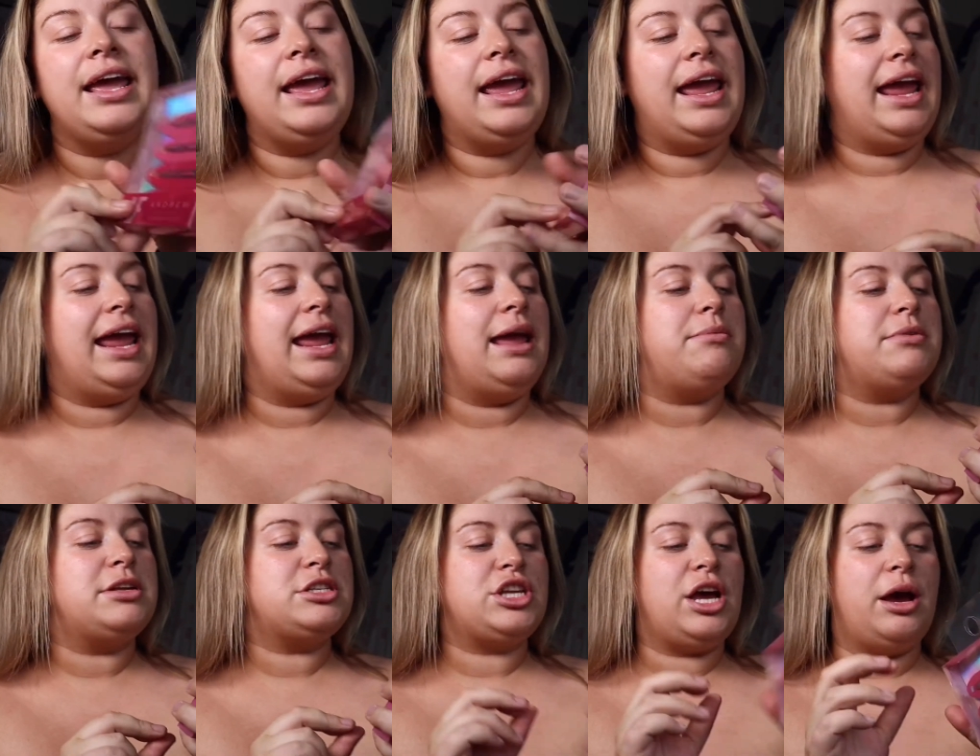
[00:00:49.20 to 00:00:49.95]

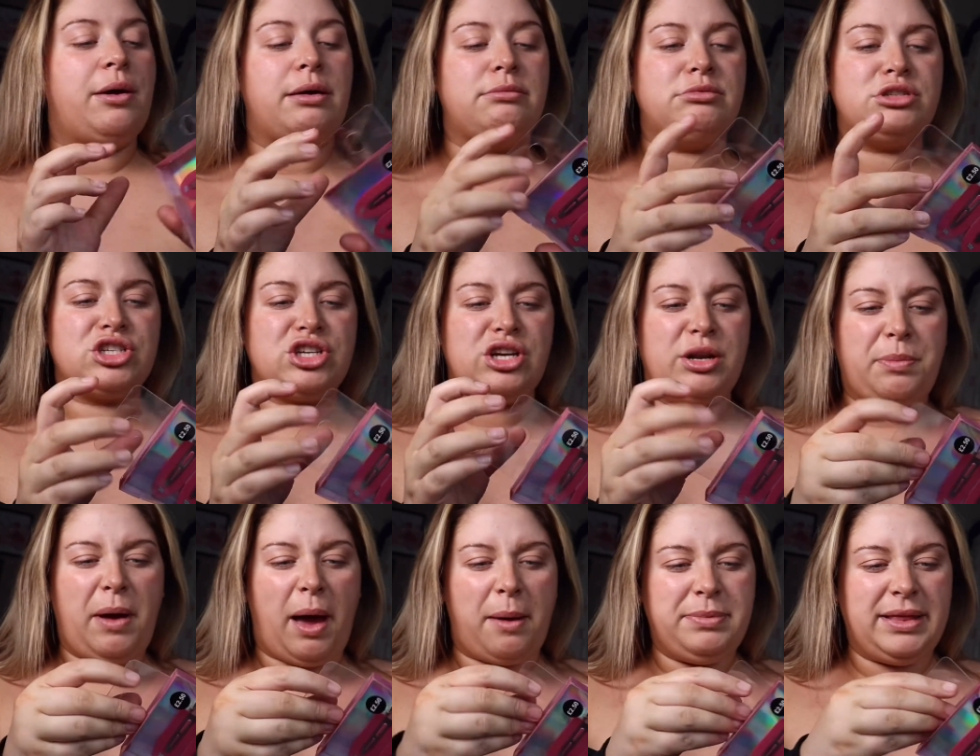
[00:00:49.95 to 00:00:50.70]
um, so I'm just
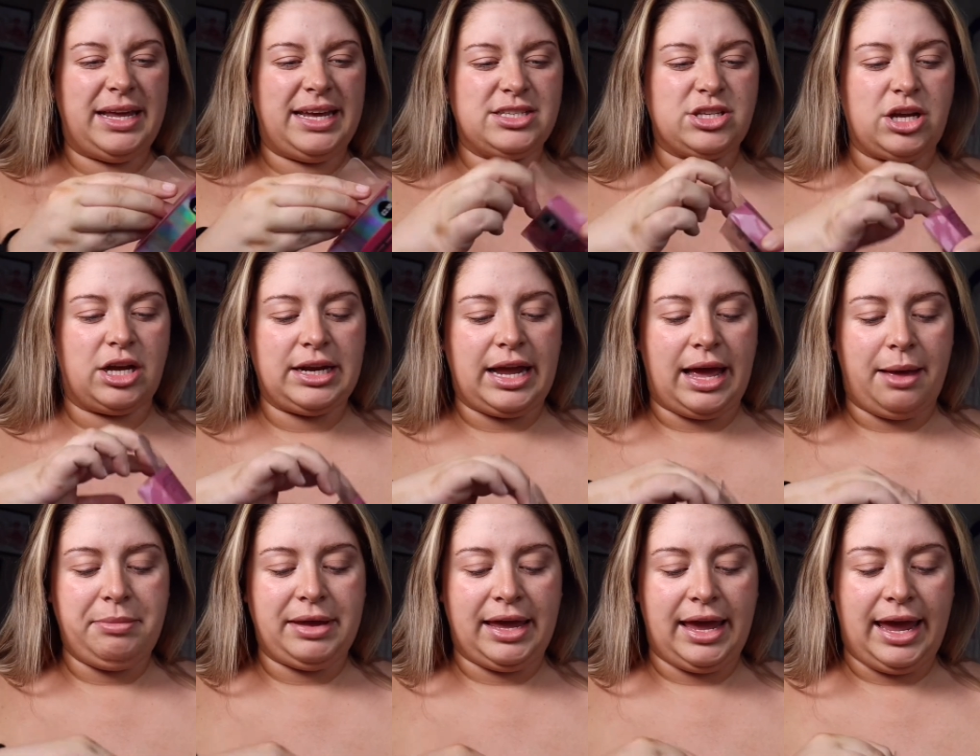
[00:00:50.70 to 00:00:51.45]
going to pop these on
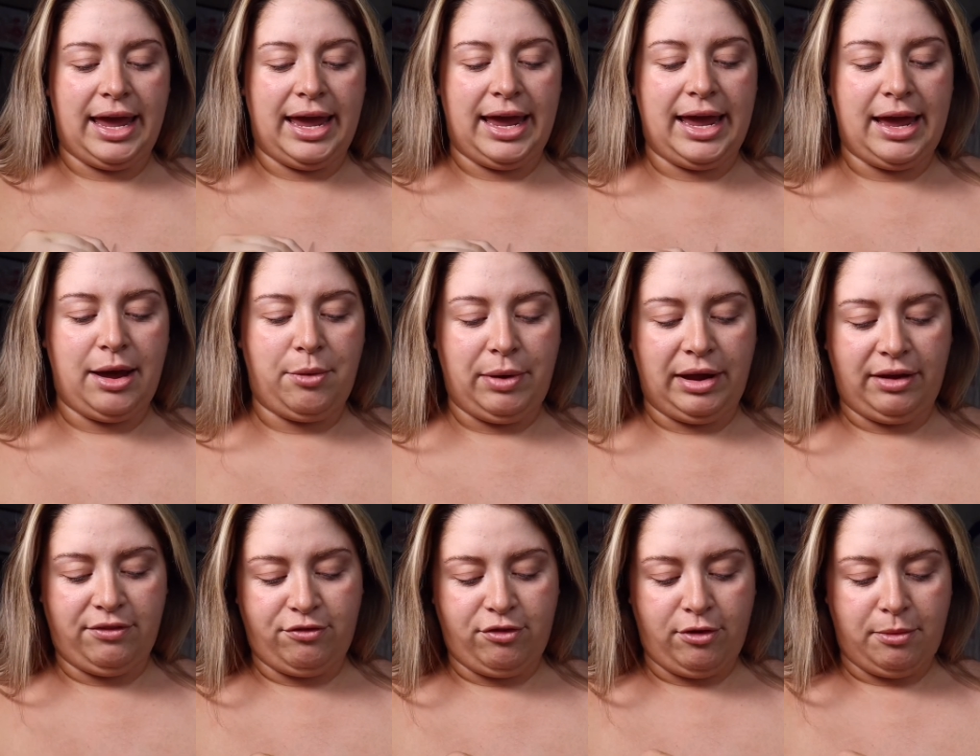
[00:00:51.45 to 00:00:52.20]
get my hair
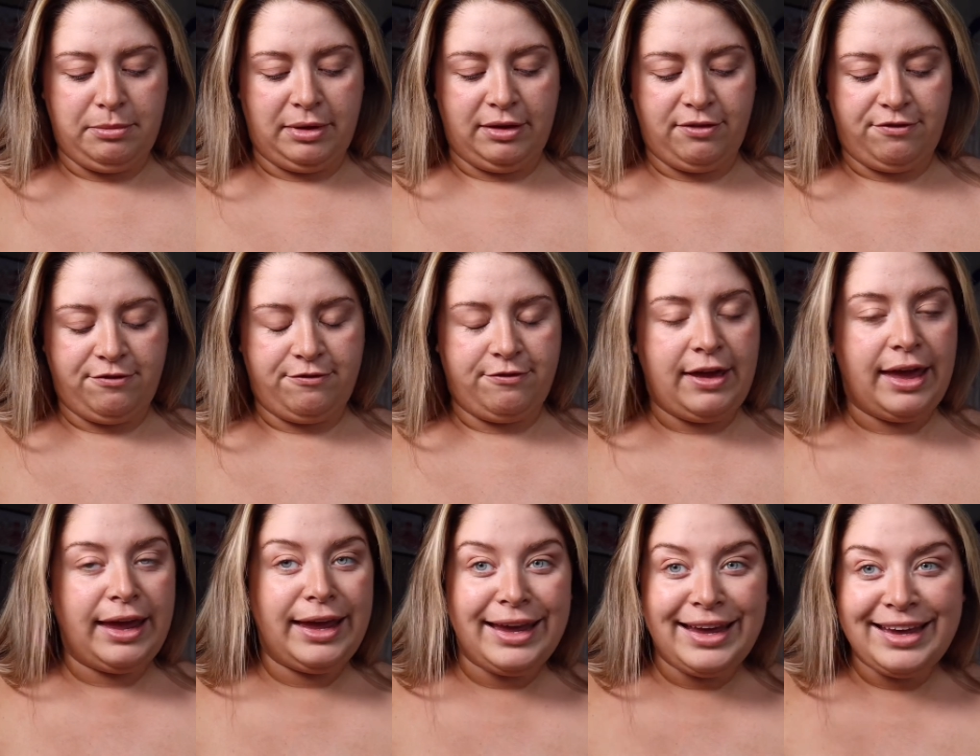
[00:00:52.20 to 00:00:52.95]
away from my
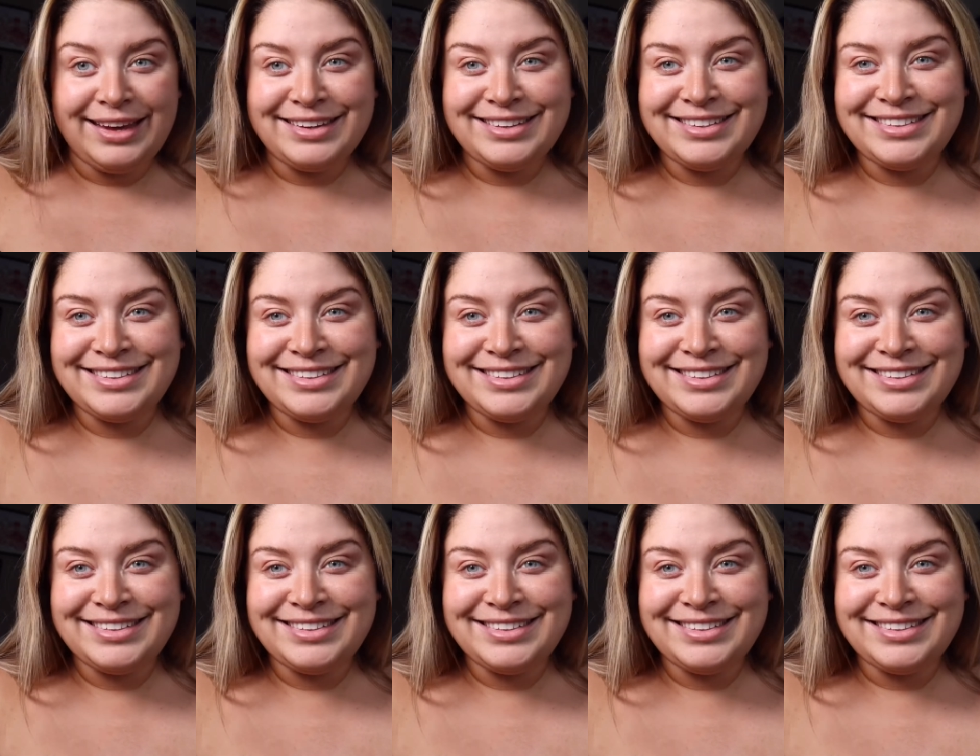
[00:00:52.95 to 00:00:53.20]
face